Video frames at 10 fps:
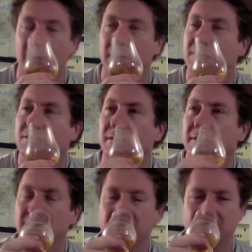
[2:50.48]
Sort of
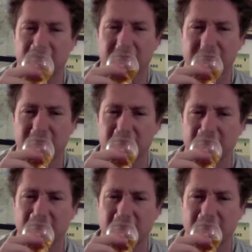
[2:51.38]
a
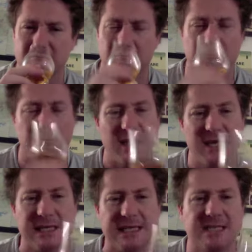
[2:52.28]

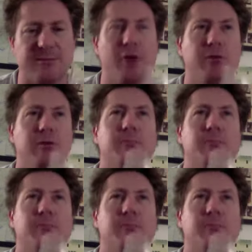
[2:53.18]
bacony smoke.